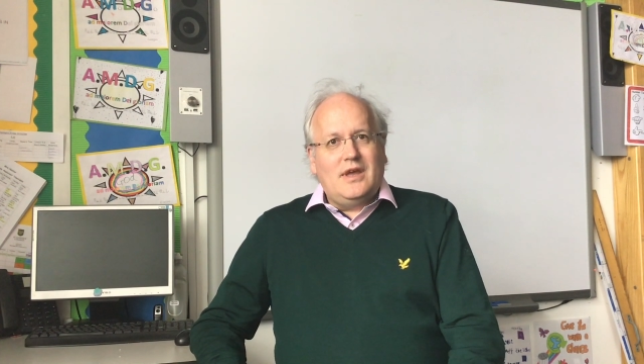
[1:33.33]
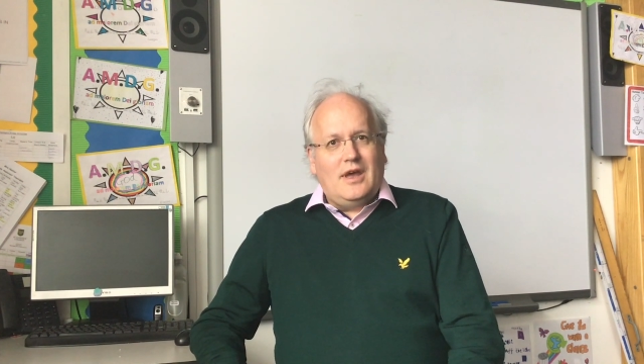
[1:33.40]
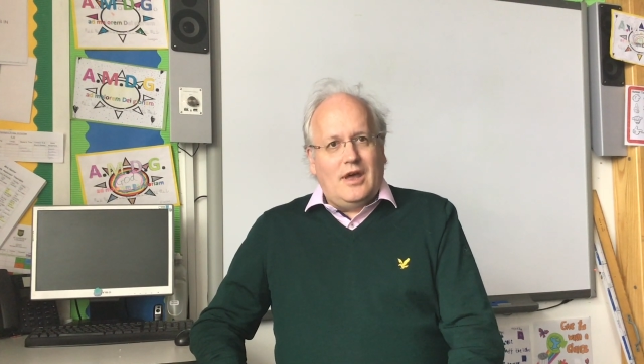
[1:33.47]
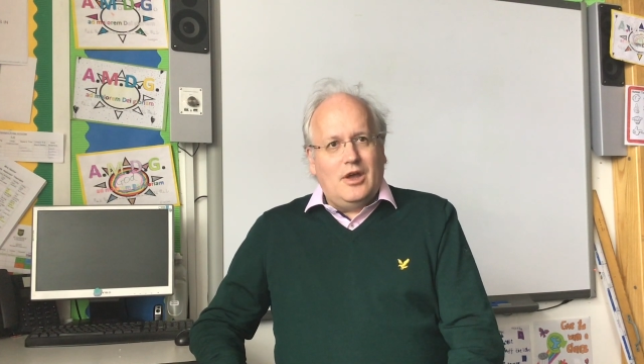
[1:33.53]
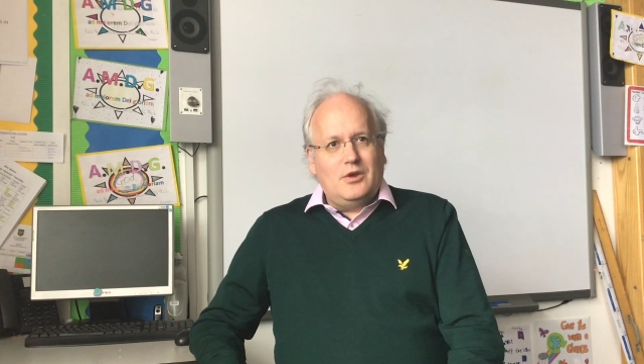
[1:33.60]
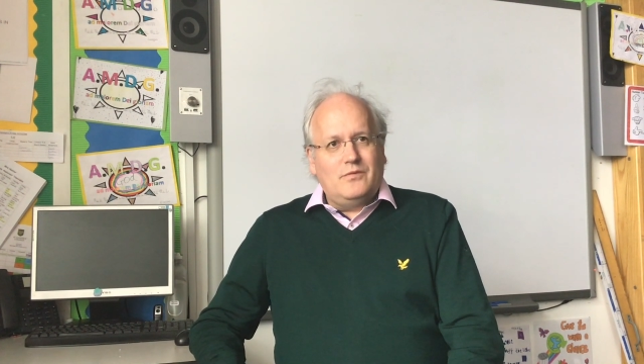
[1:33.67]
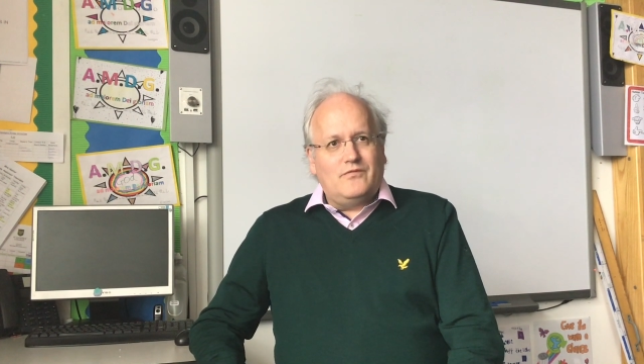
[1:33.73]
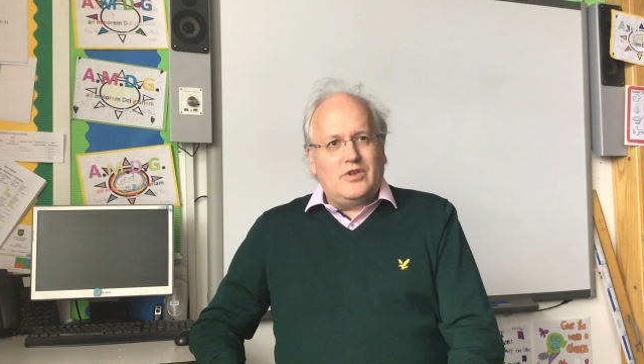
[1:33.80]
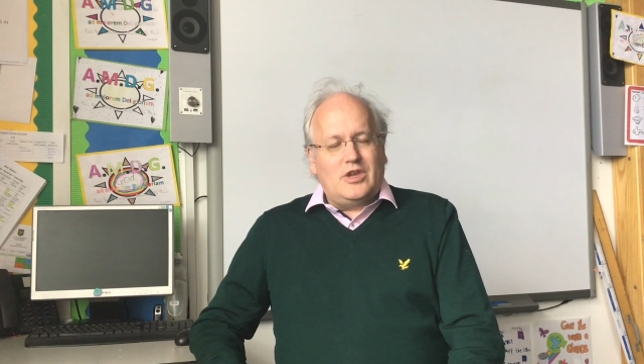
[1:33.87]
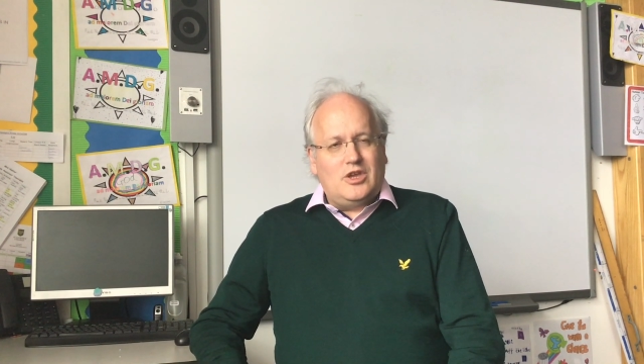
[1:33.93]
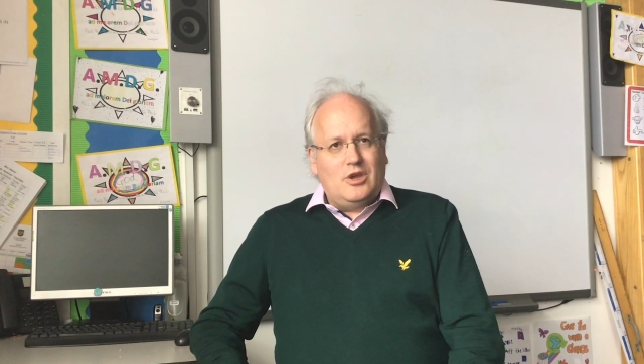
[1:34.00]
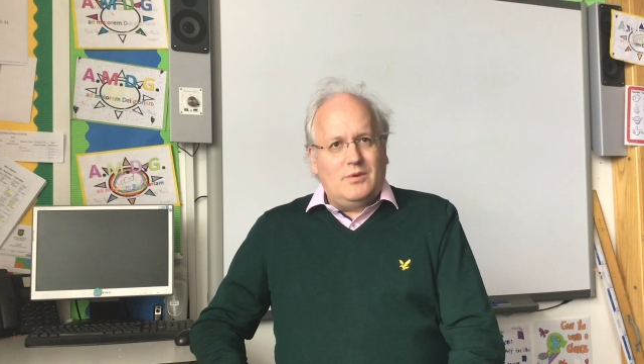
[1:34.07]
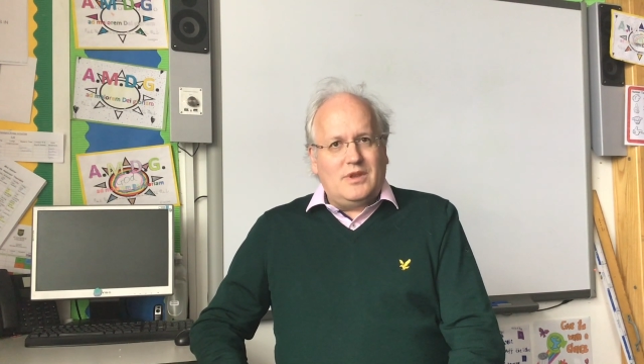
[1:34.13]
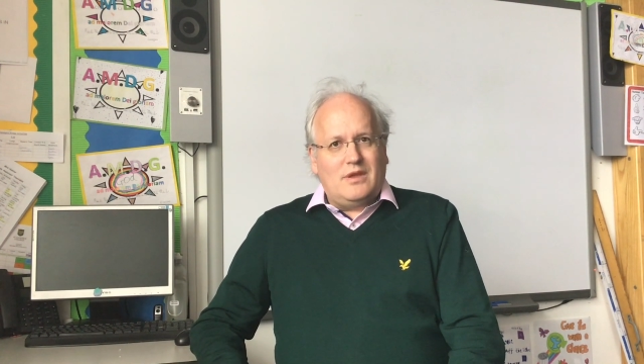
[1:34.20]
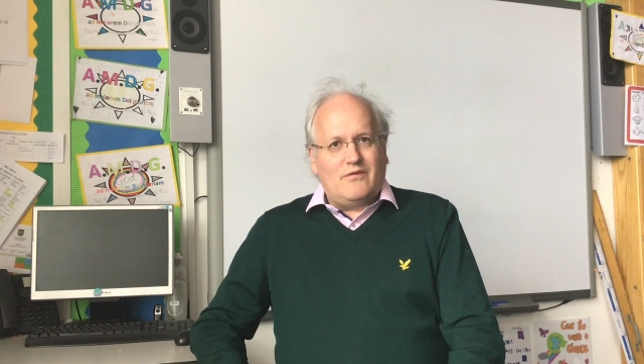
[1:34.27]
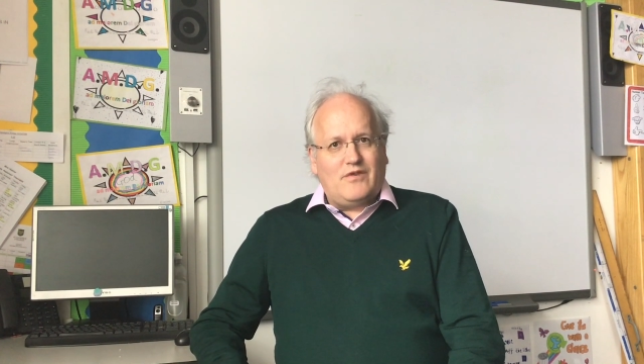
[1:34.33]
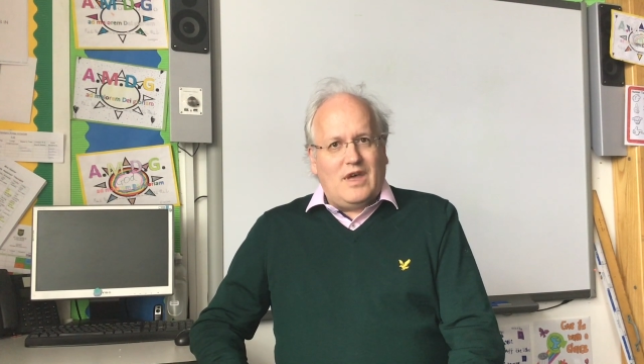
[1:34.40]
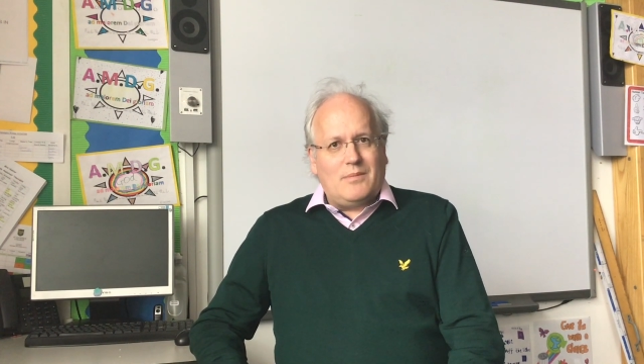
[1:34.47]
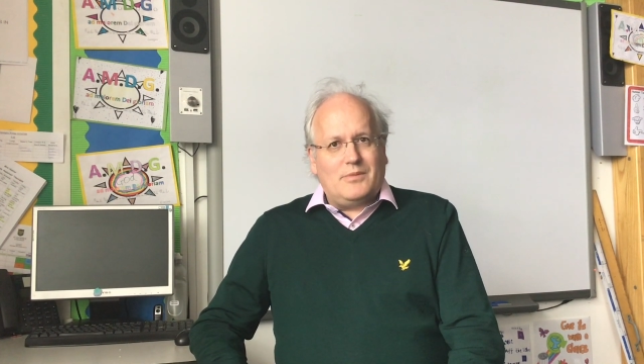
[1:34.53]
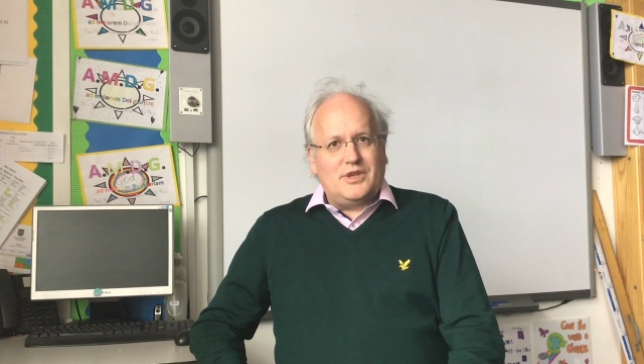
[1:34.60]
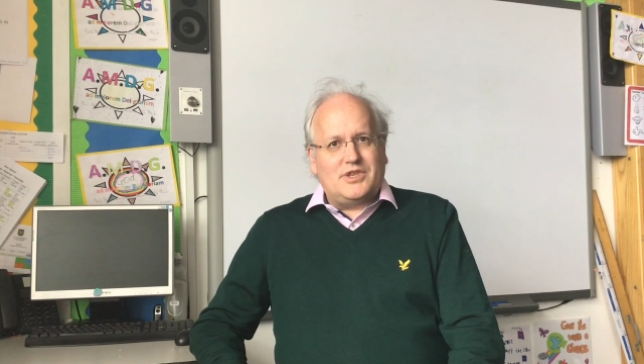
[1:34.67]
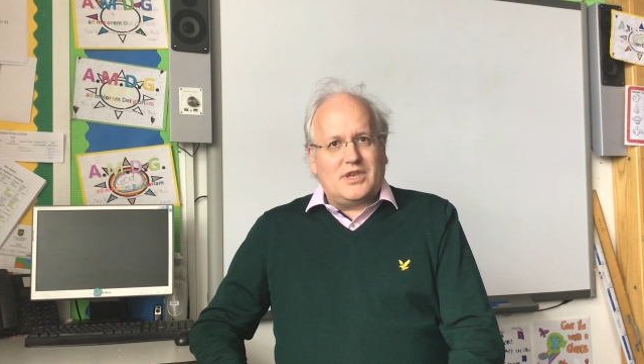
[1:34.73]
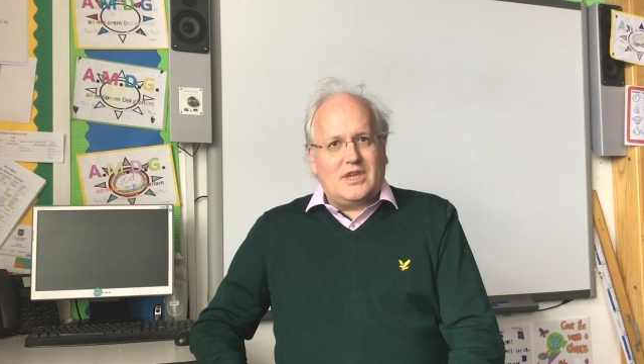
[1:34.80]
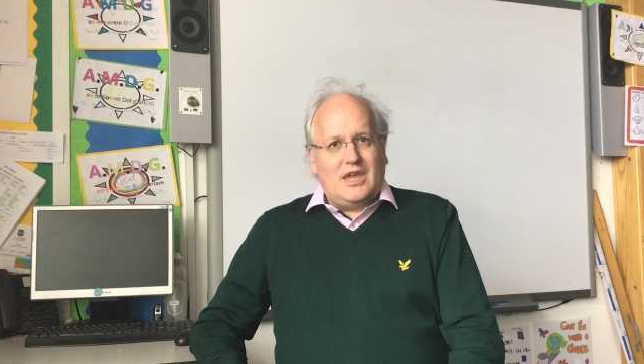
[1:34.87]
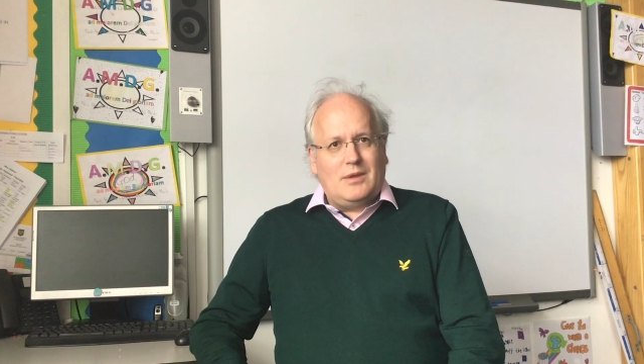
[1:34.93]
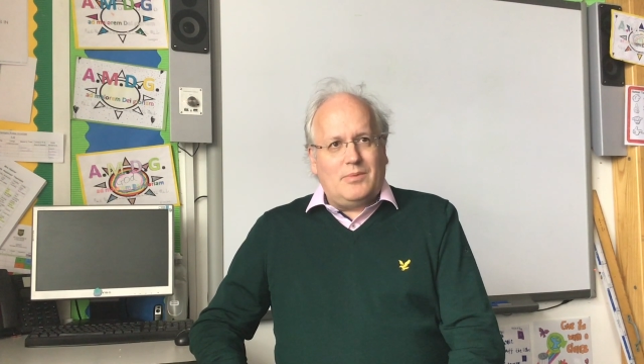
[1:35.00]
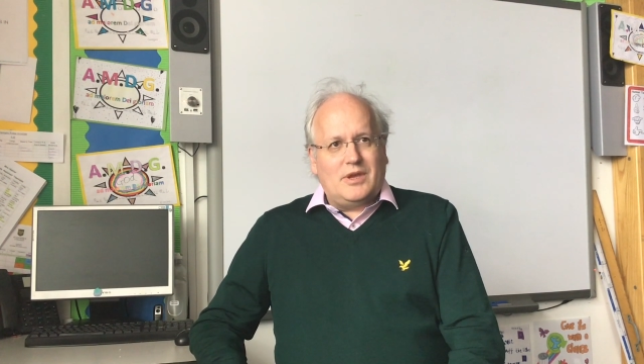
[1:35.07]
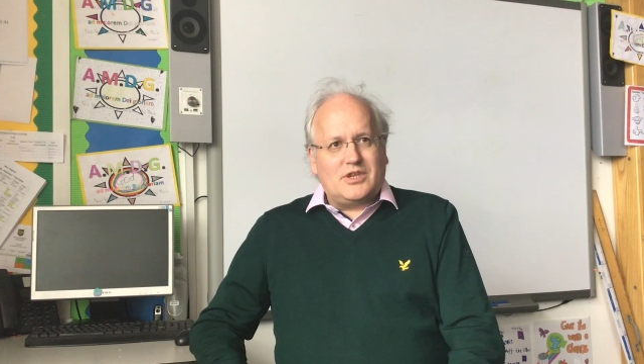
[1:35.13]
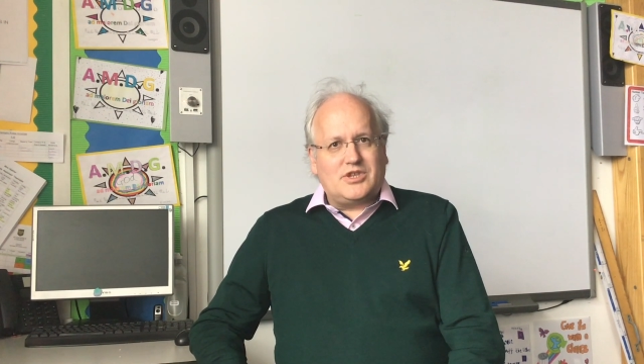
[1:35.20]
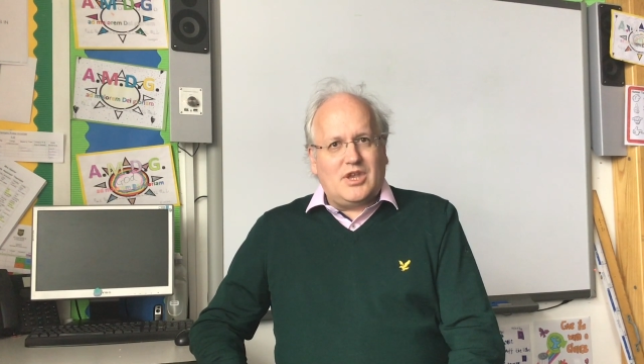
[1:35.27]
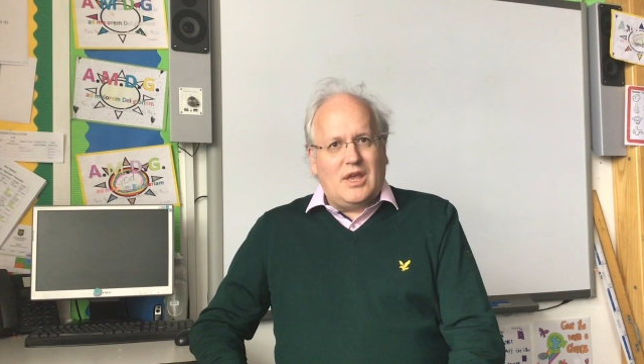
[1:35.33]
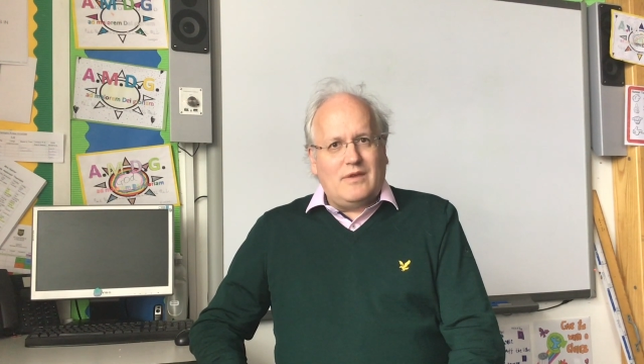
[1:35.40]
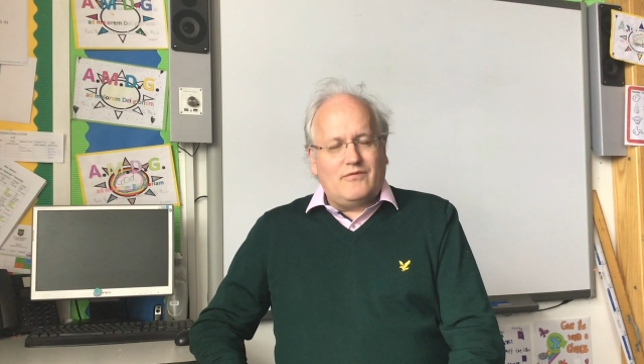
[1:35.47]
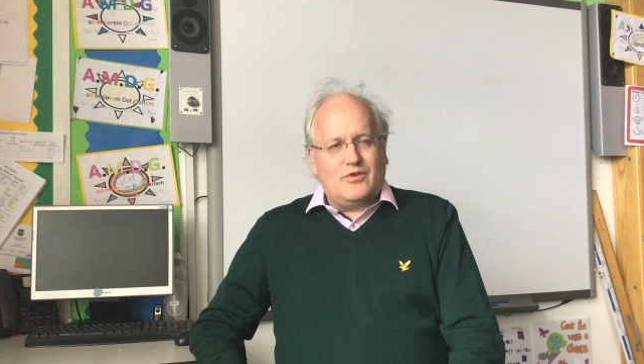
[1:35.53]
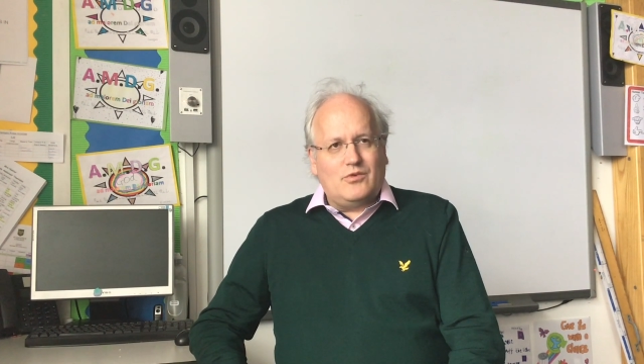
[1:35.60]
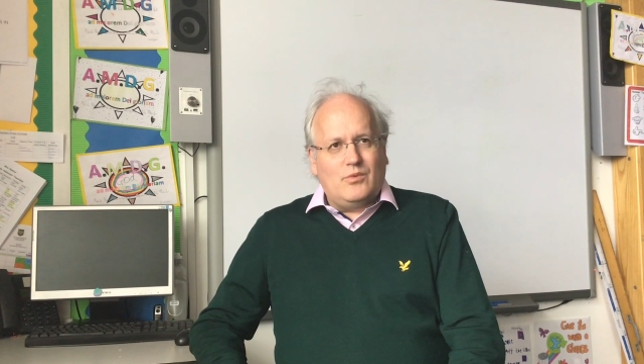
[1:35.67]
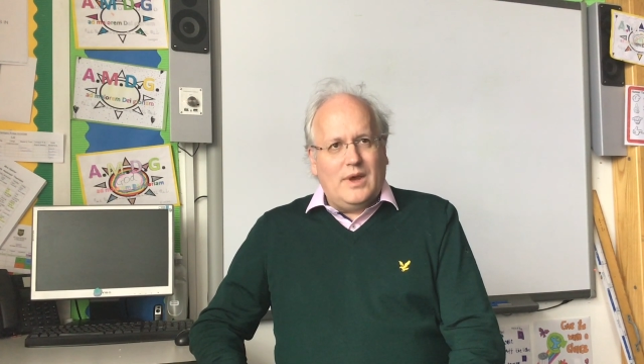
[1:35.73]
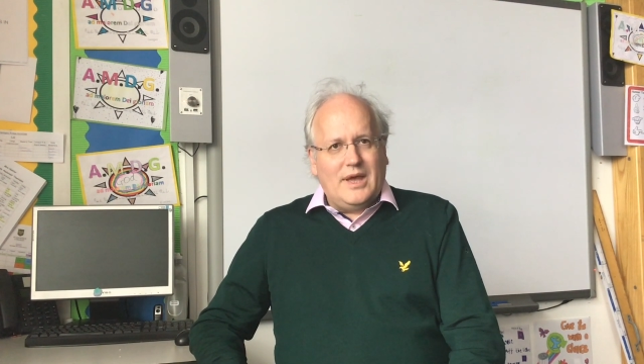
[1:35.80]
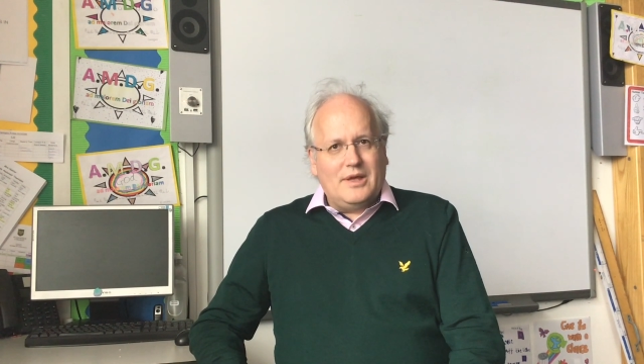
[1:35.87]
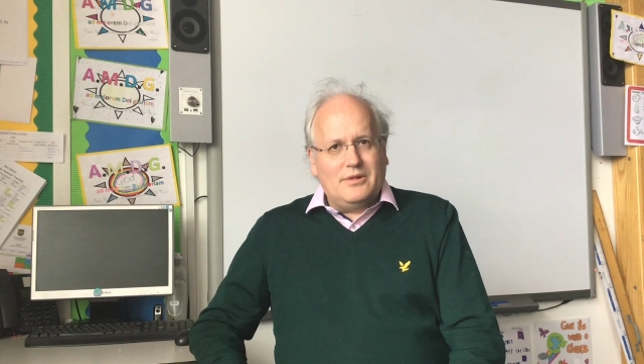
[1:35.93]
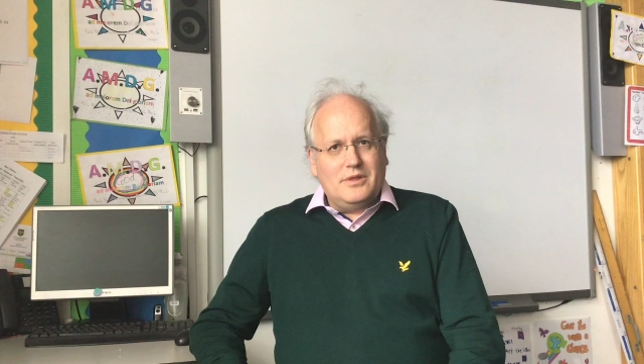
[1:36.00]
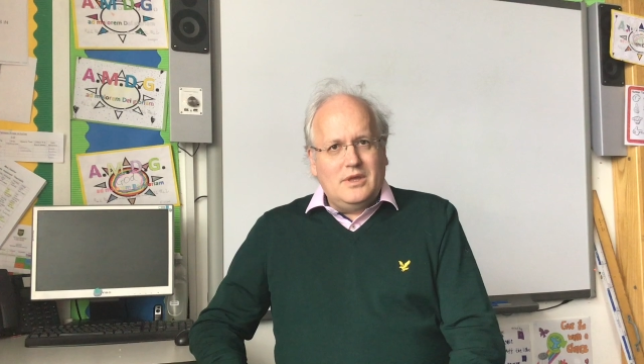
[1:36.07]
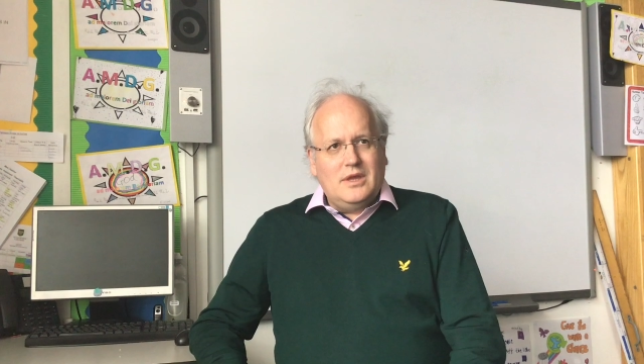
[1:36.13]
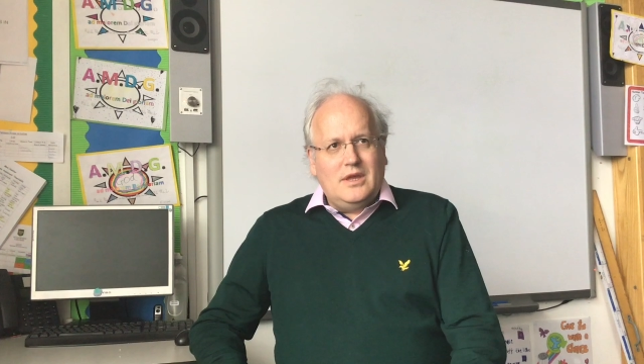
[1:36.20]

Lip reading: hope that you and your families are keeping safe and well,